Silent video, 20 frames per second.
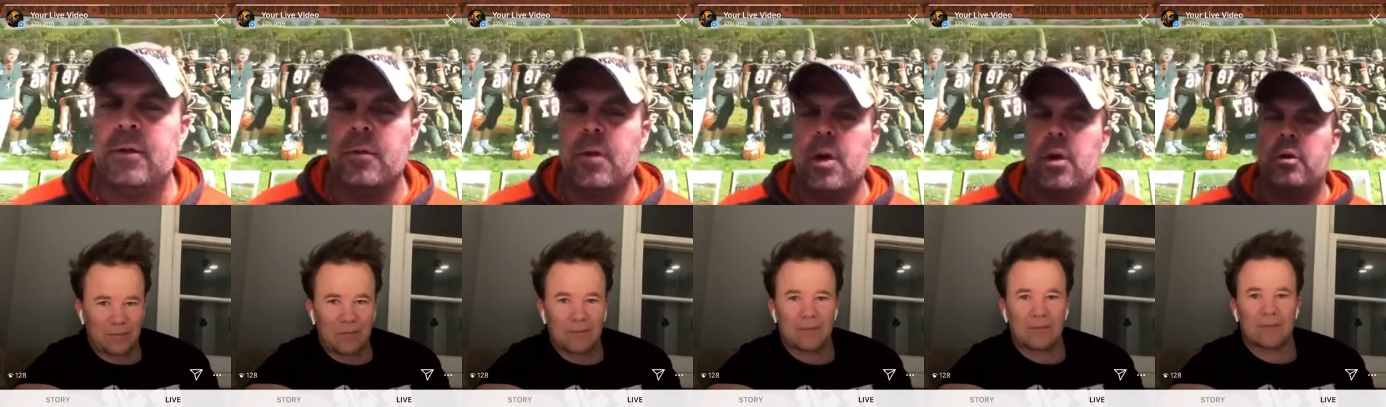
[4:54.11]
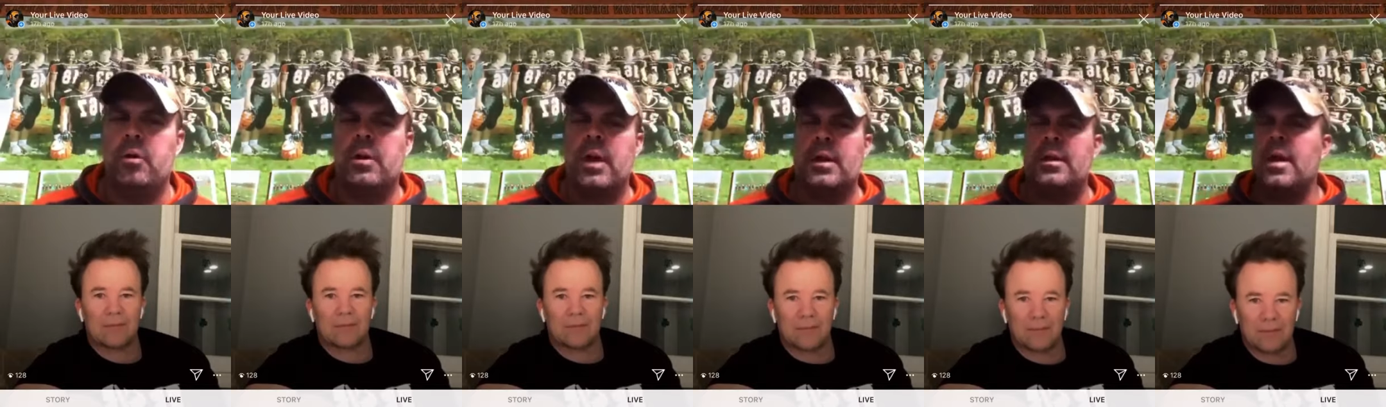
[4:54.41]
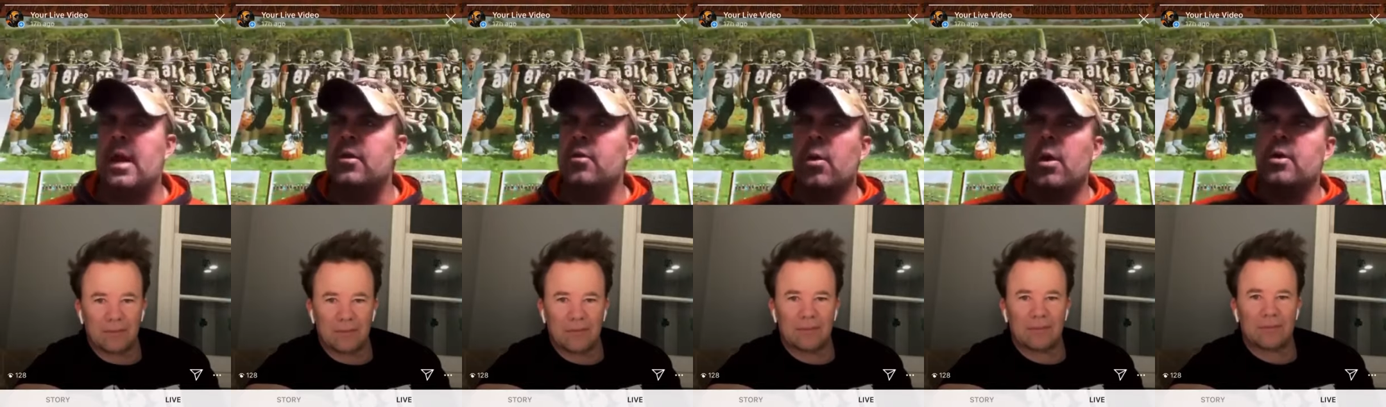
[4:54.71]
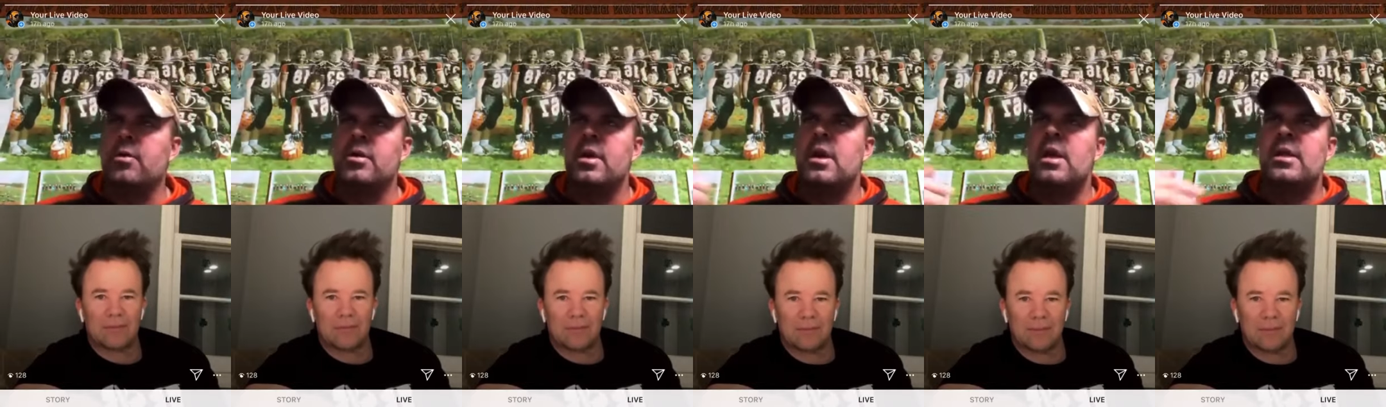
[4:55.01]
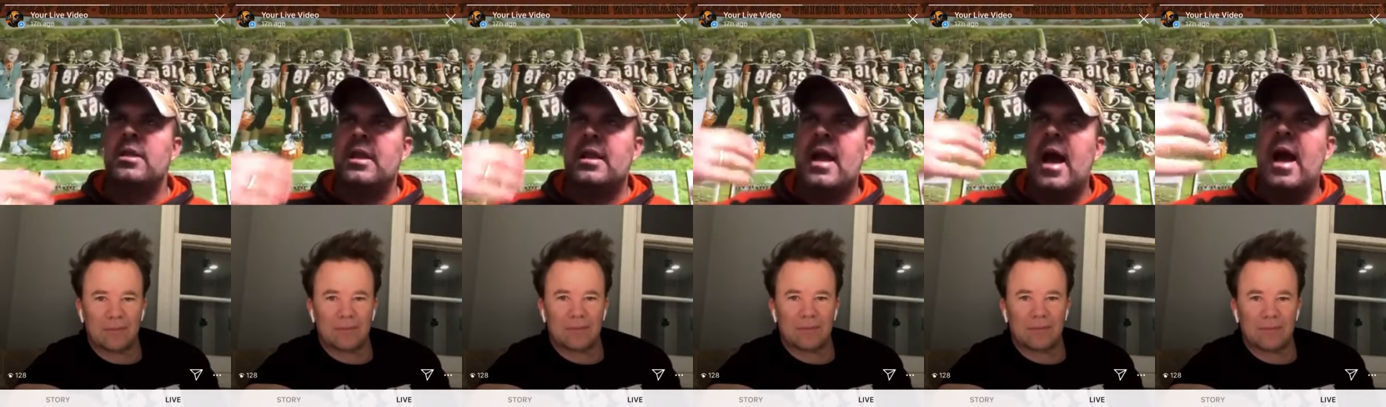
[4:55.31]
Speaker 1: Like in other words, the guy
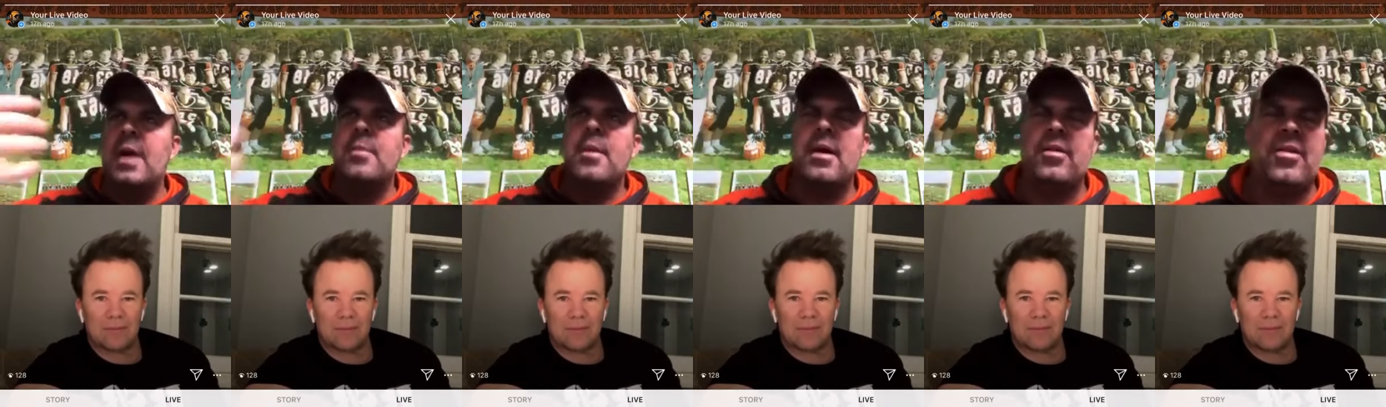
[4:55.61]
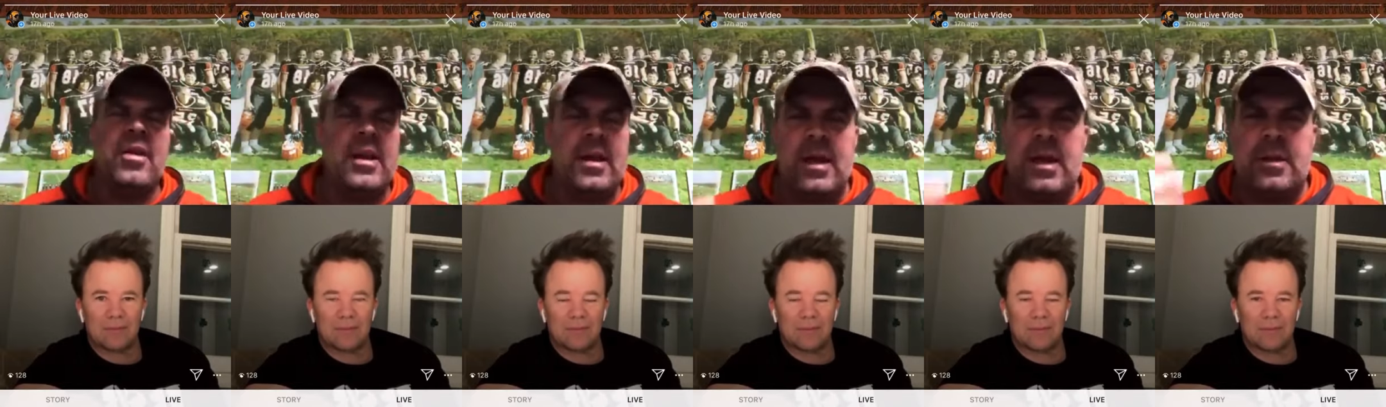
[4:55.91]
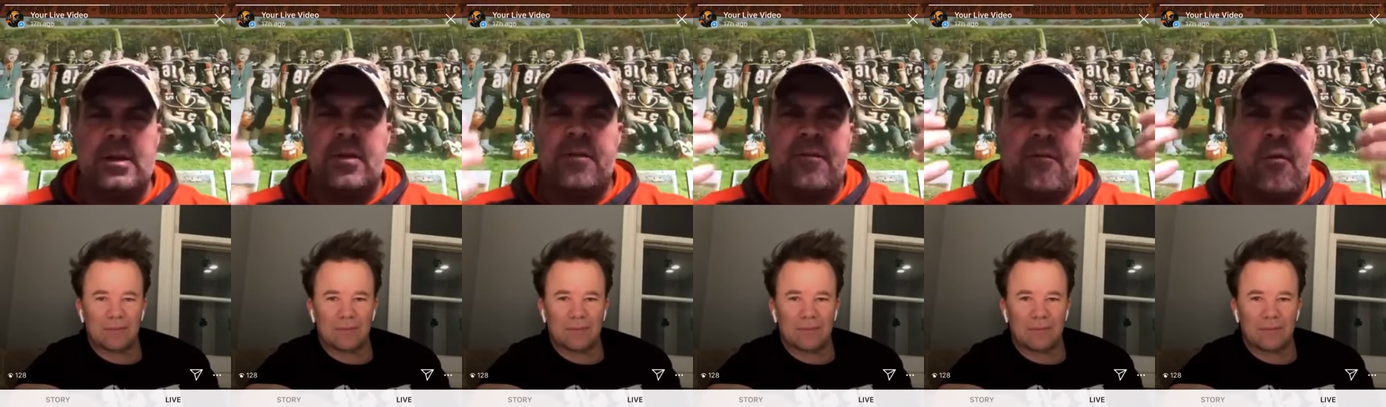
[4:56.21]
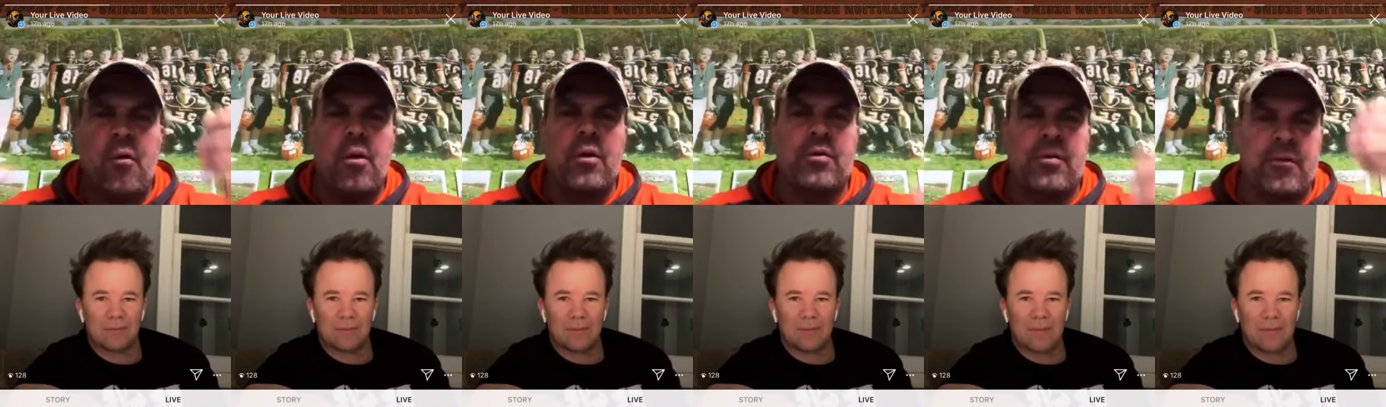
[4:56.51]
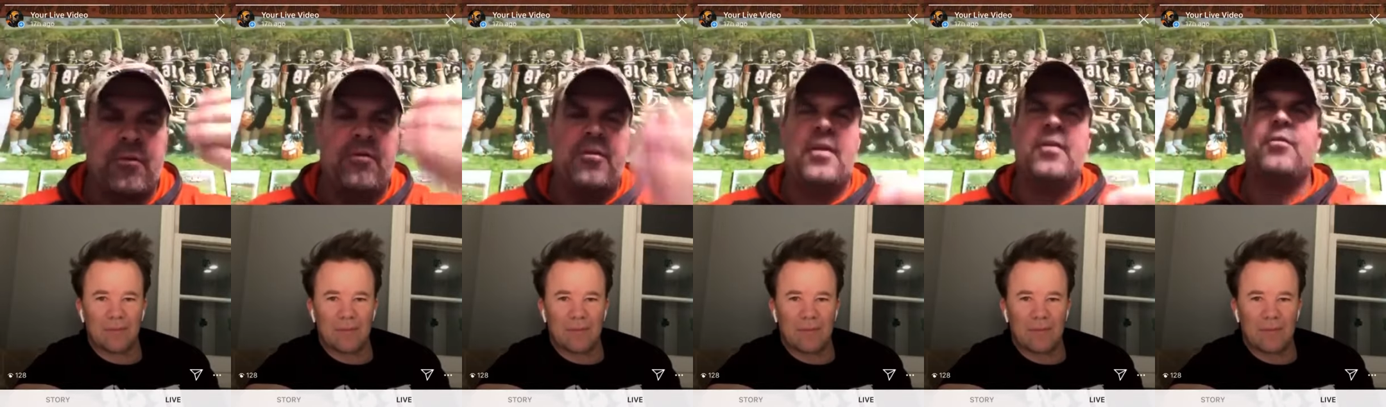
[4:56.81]
might think he's a fourth or fifth
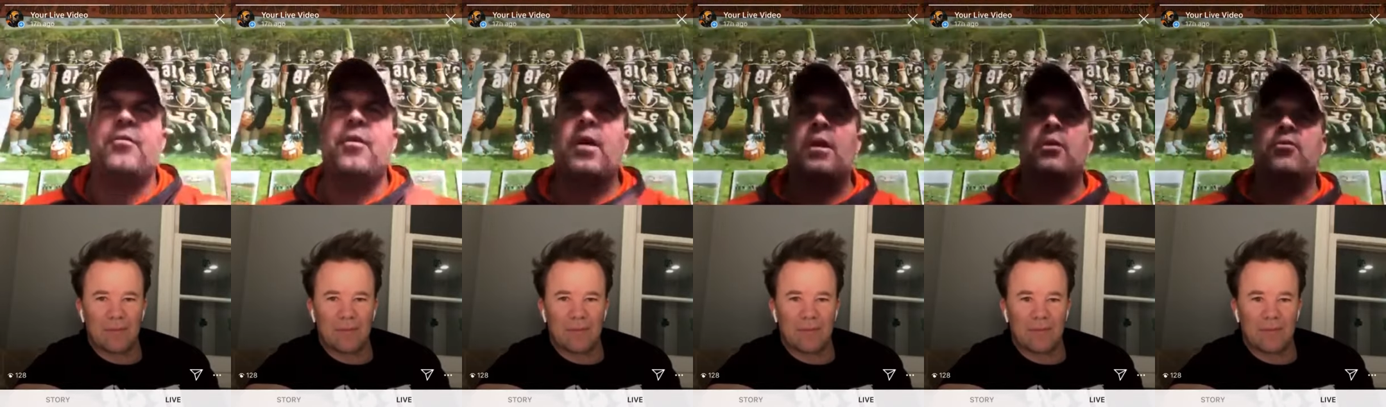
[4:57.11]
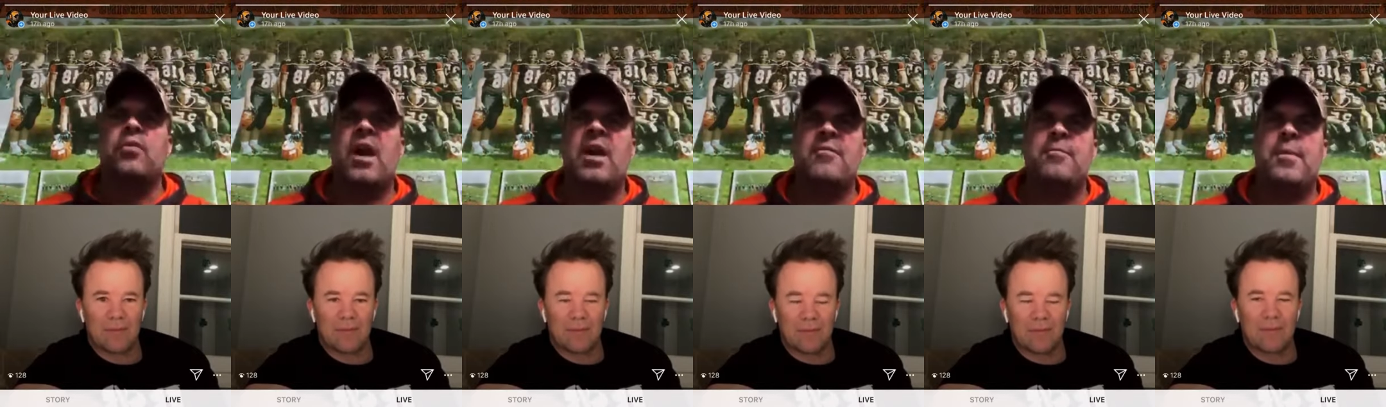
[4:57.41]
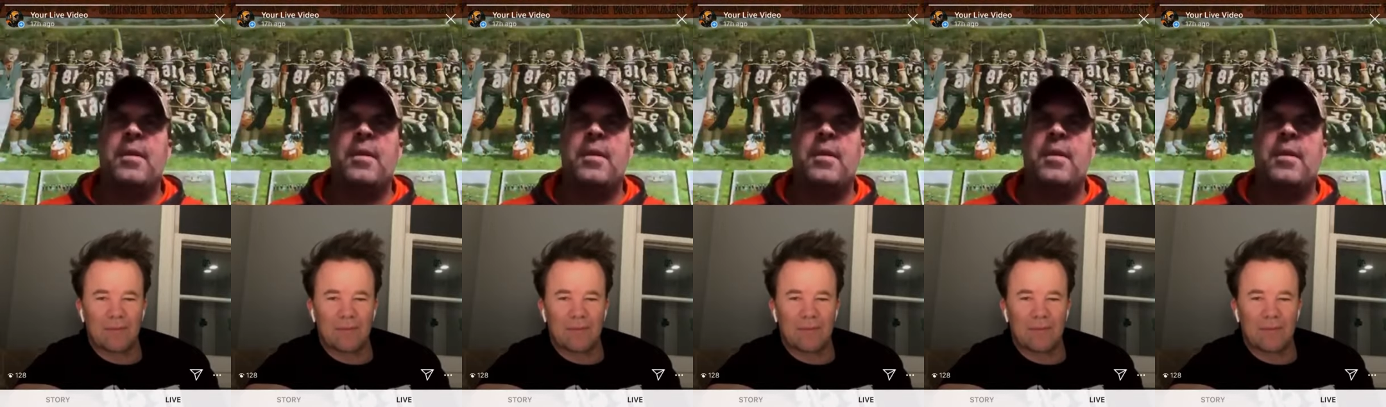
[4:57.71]
round draft pick,